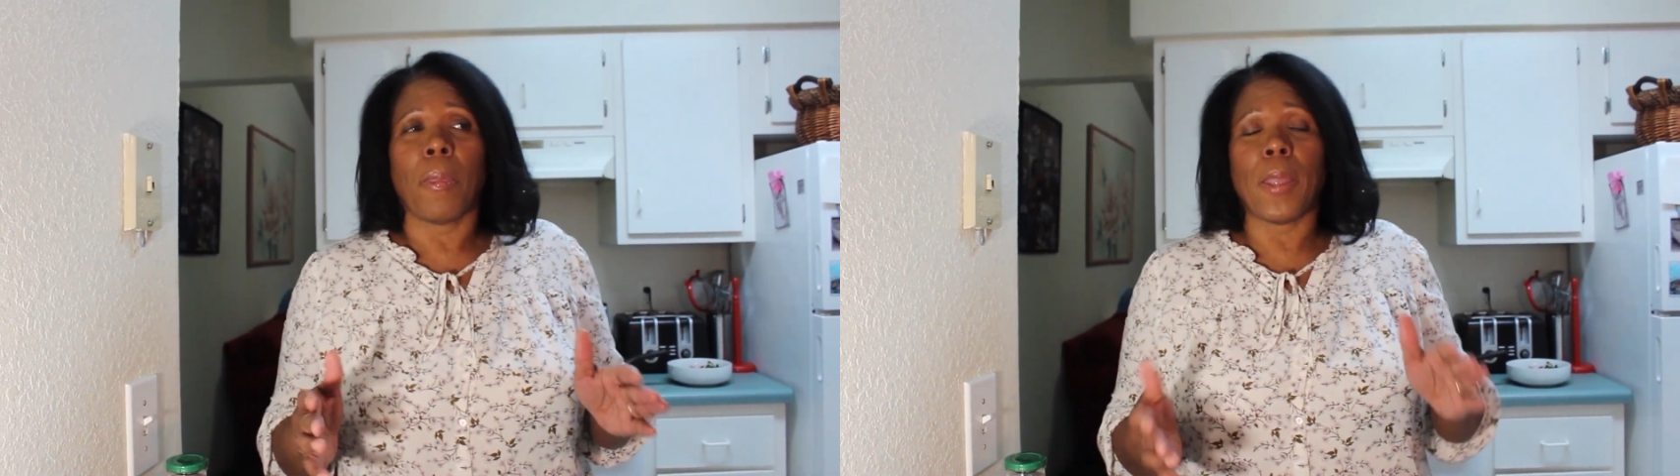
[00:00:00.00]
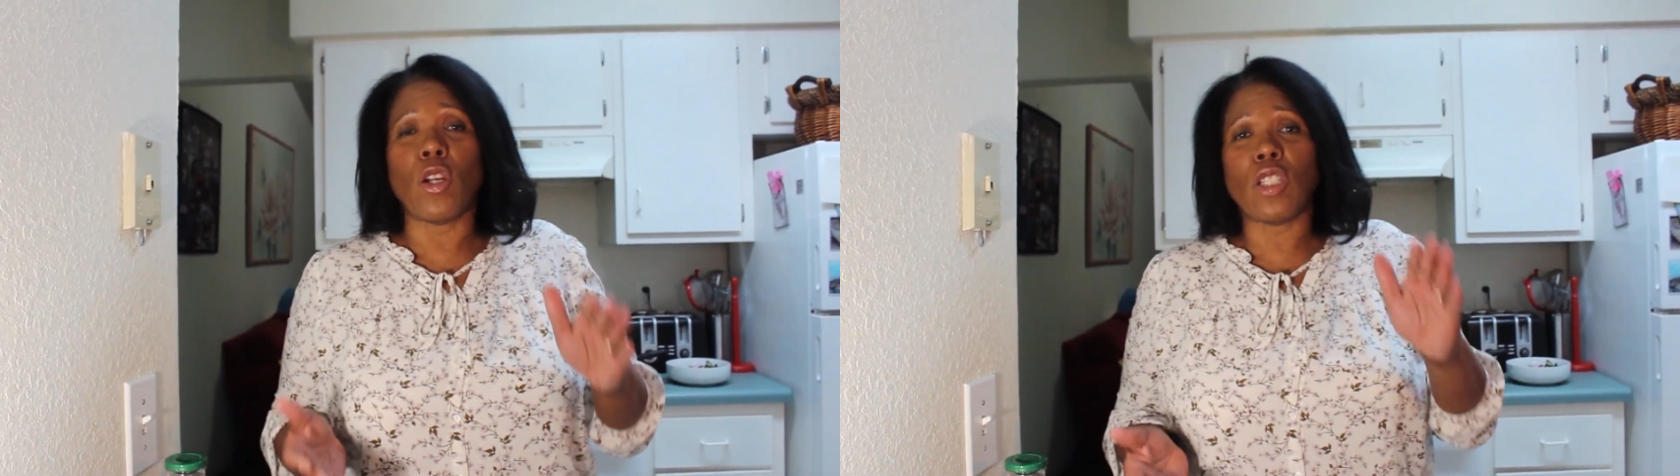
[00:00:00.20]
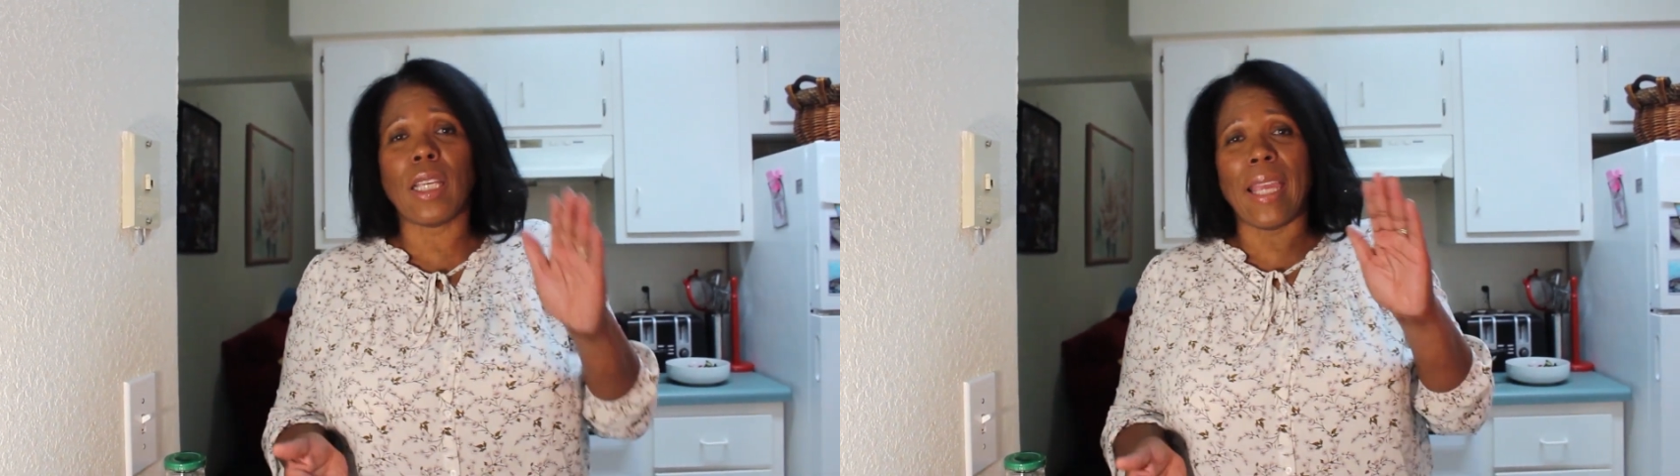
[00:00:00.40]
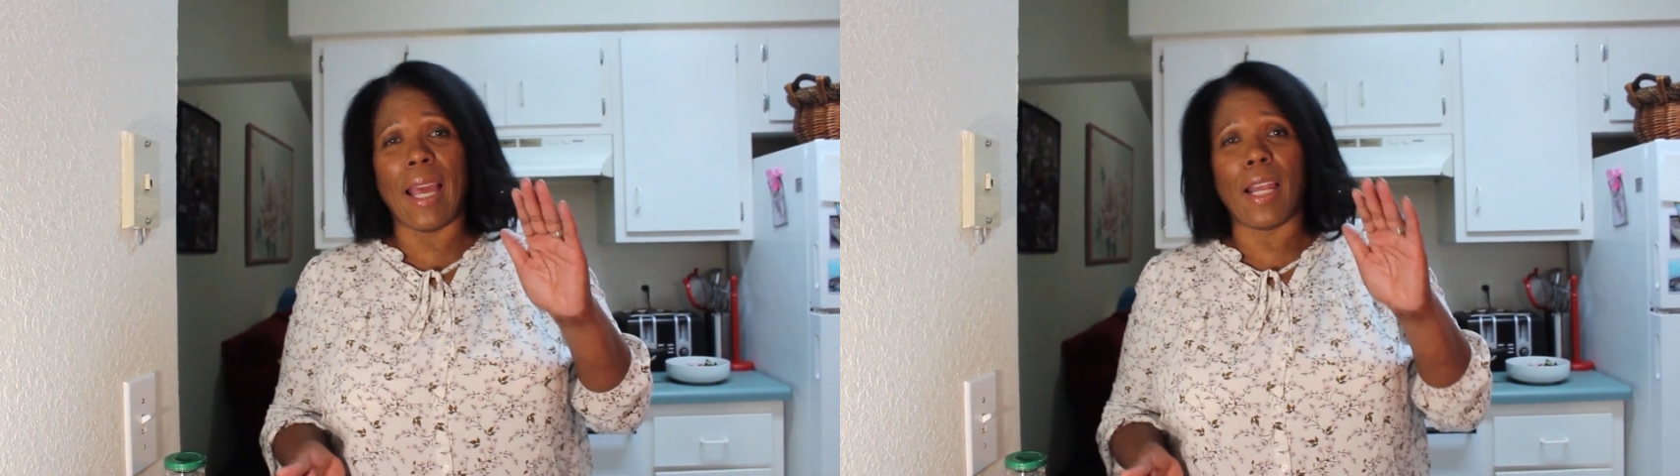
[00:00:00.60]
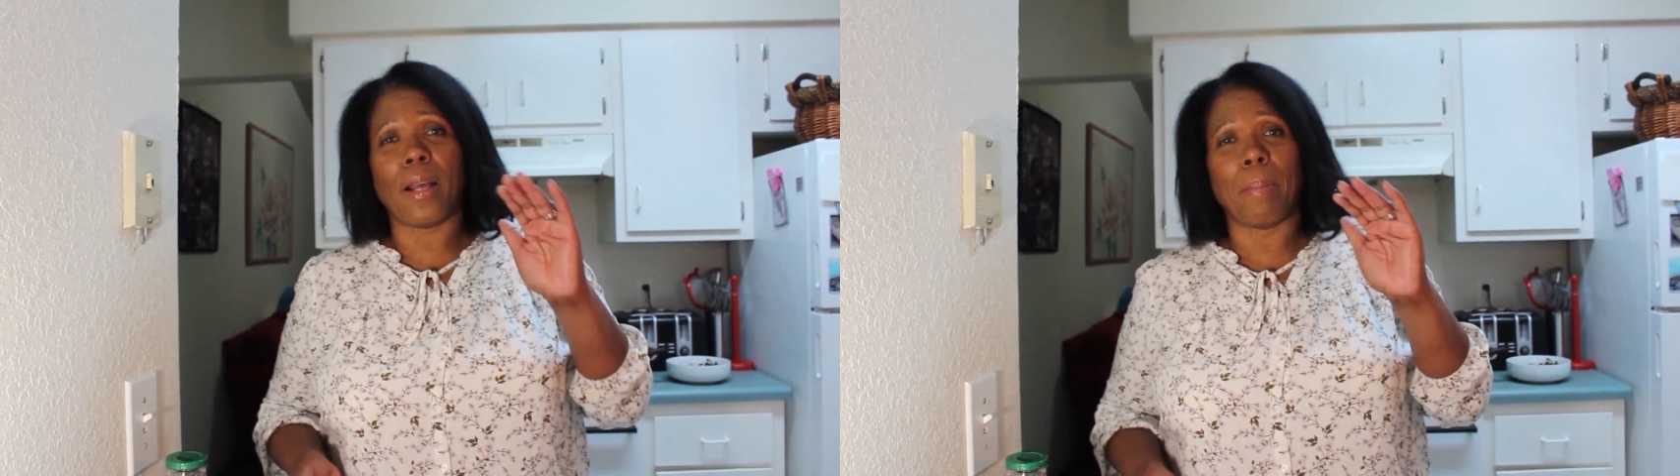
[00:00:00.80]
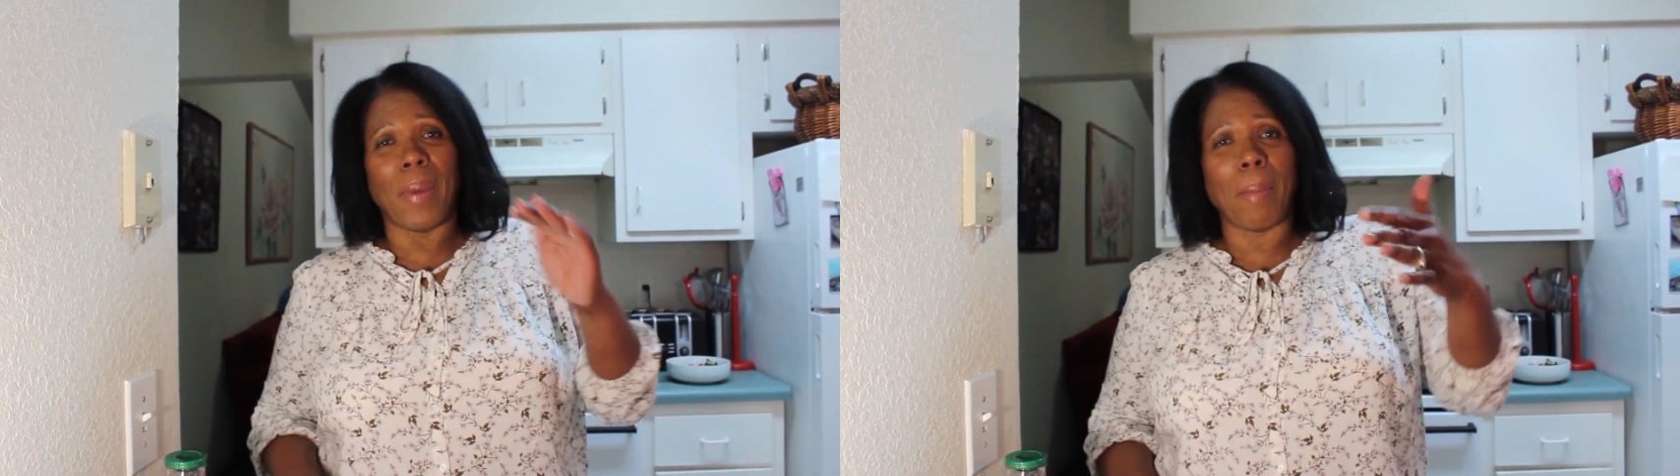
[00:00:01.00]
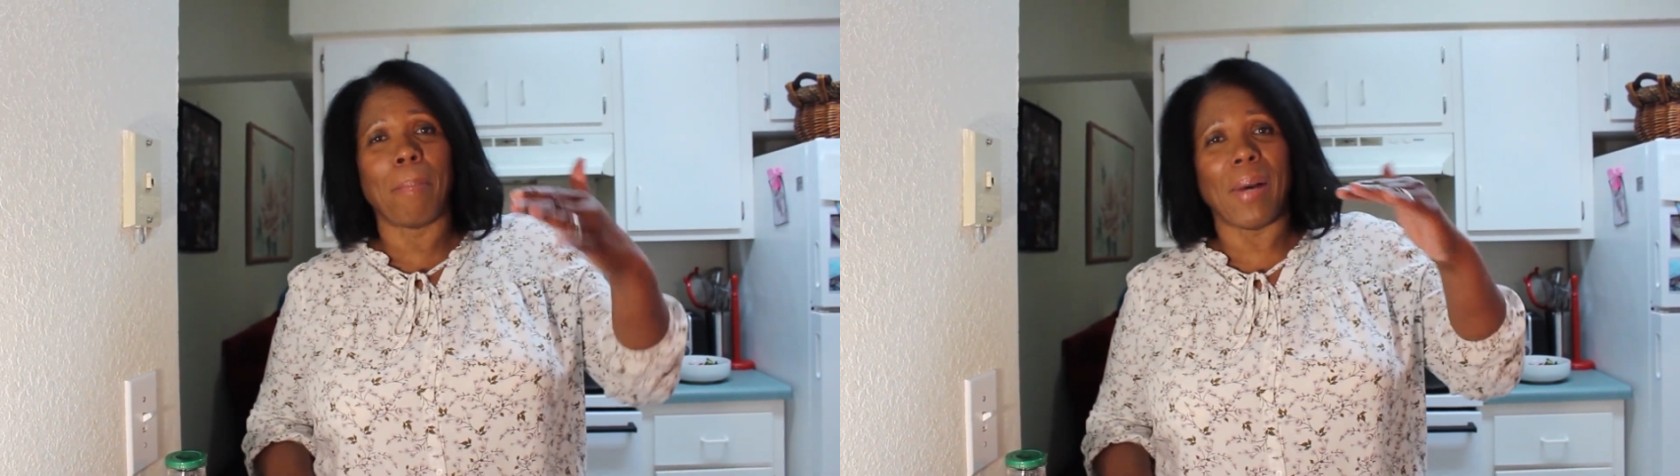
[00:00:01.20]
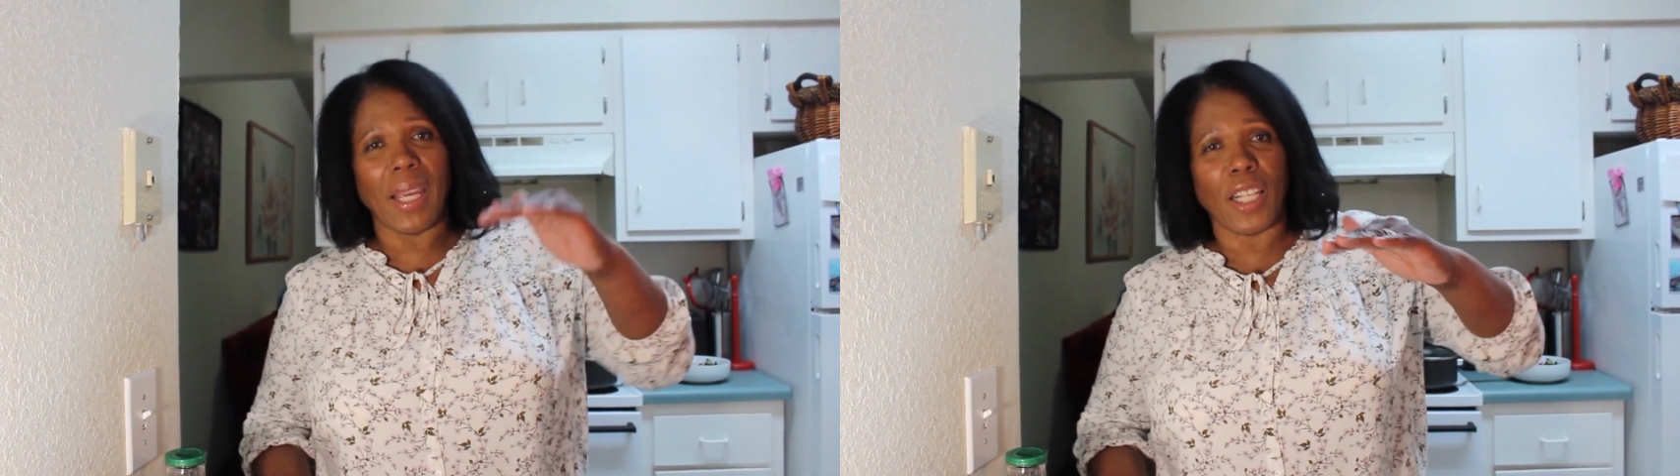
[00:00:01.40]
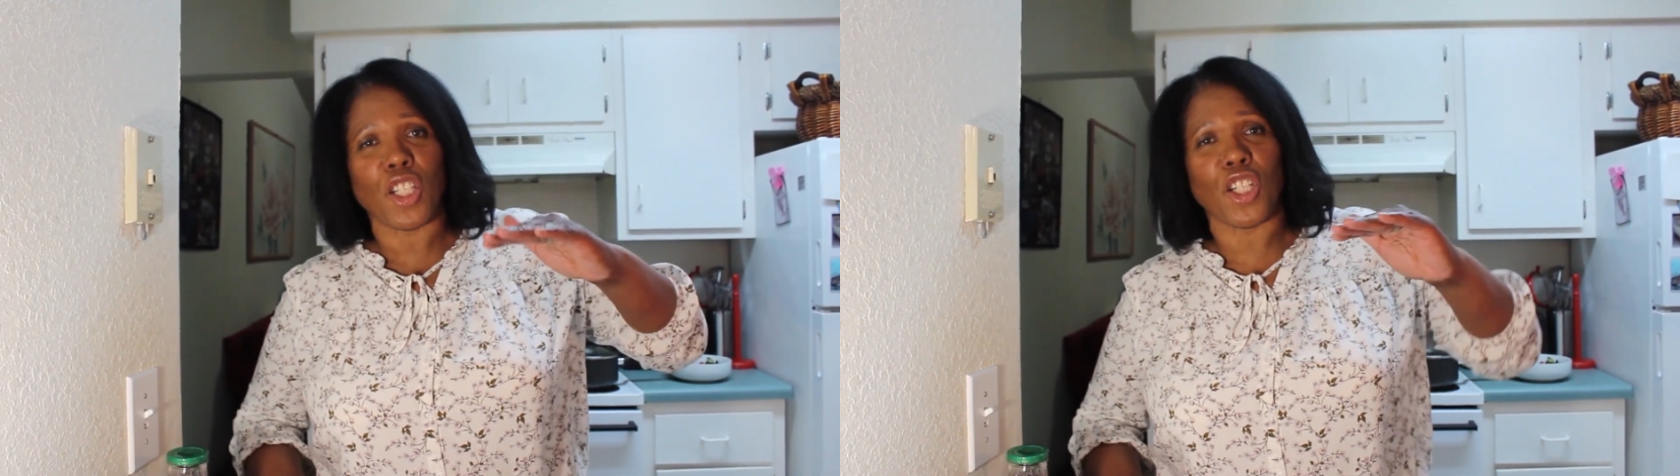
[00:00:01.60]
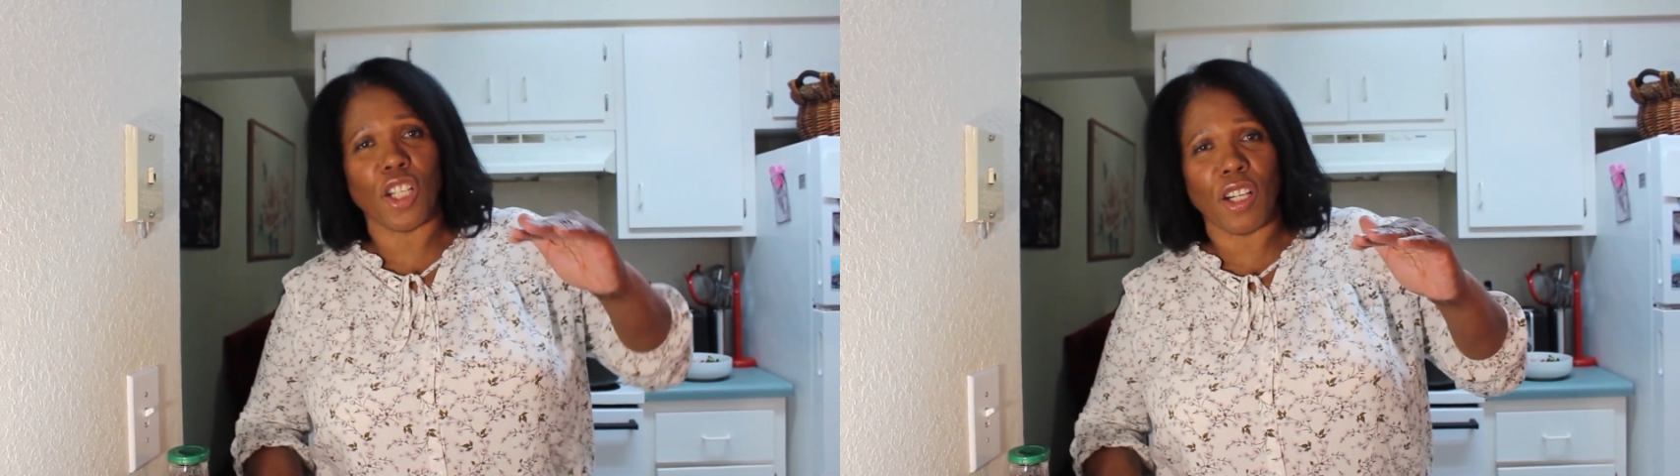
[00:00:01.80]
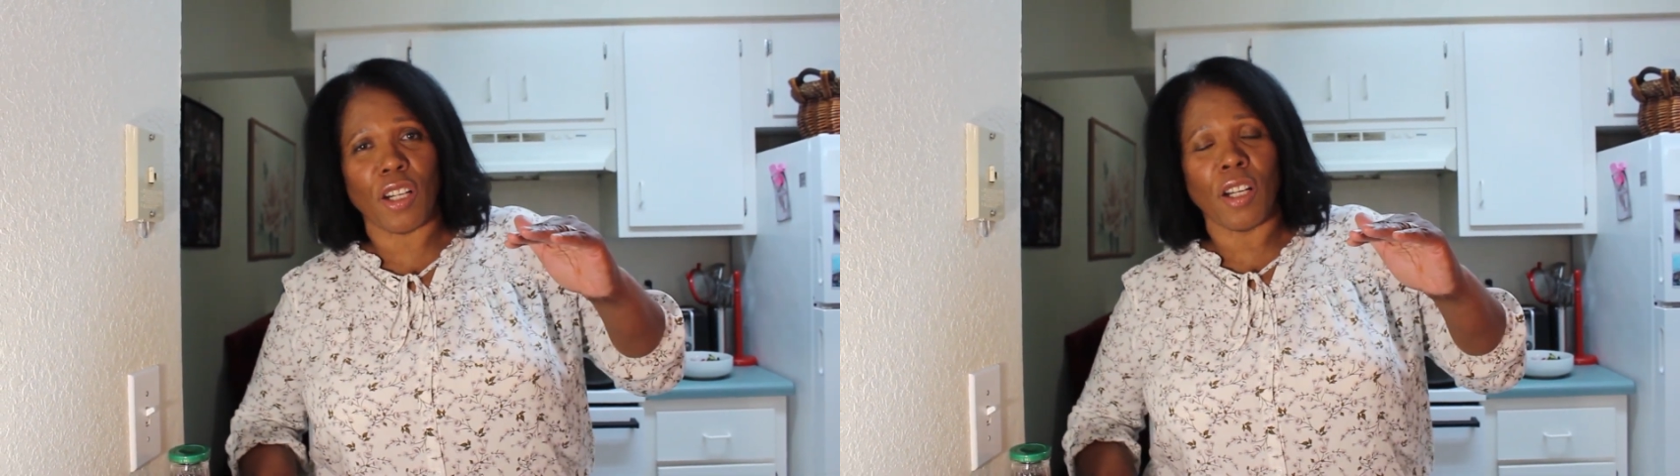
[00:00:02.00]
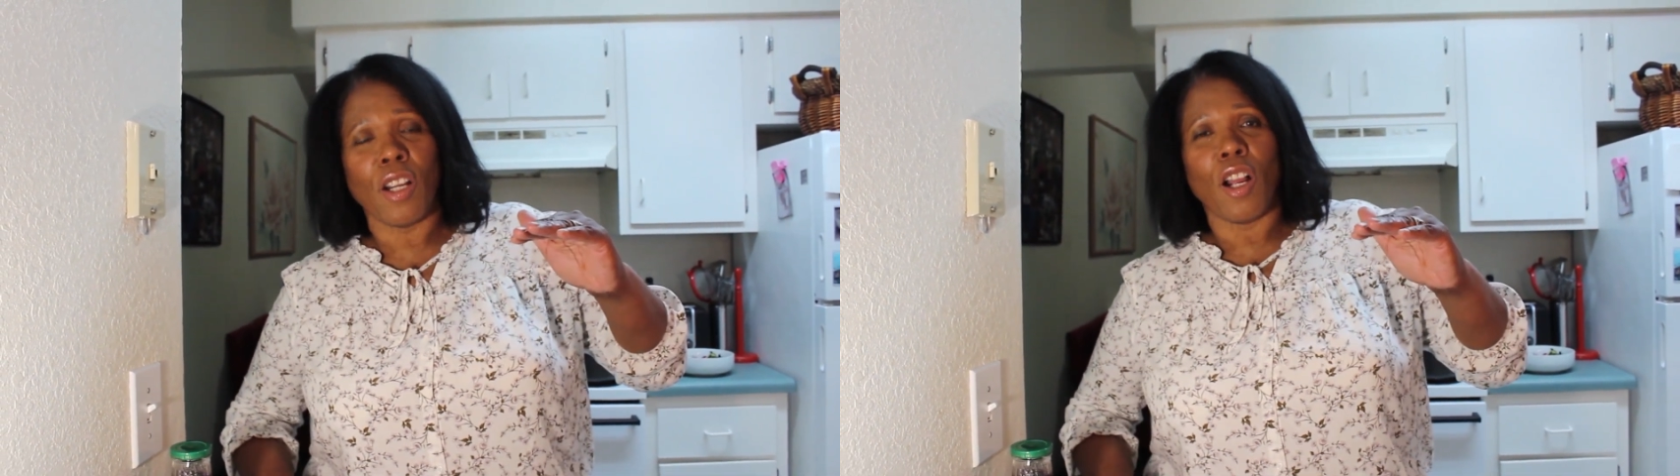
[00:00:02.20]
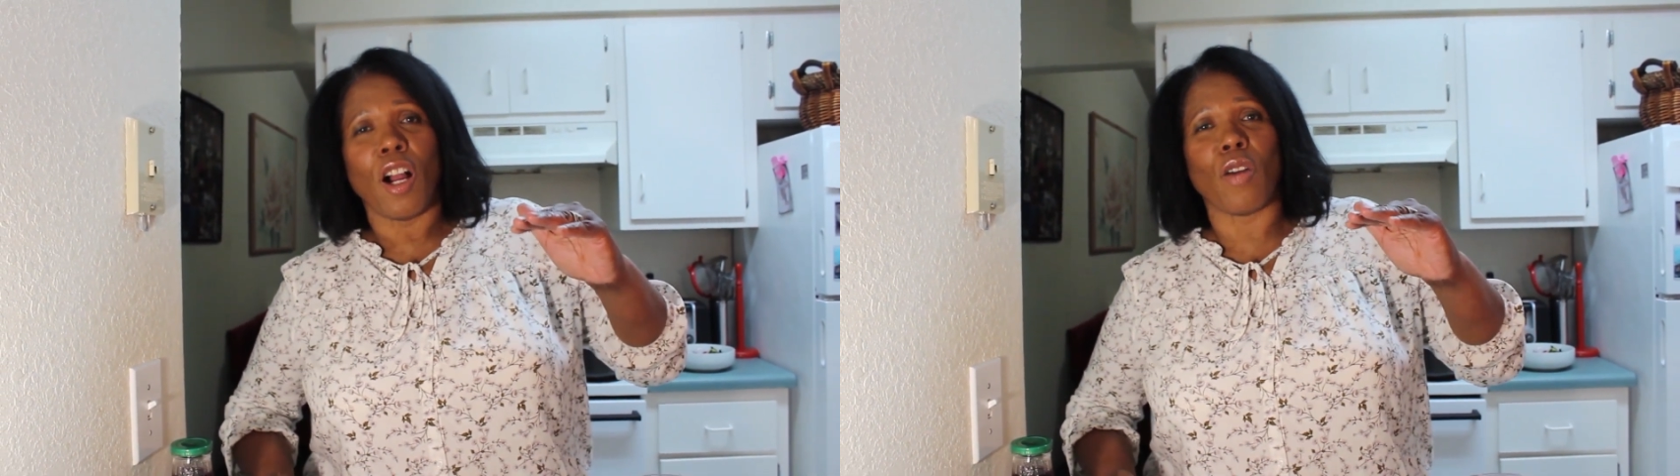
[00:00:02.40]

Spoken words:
they used to get like a big bucket of sugar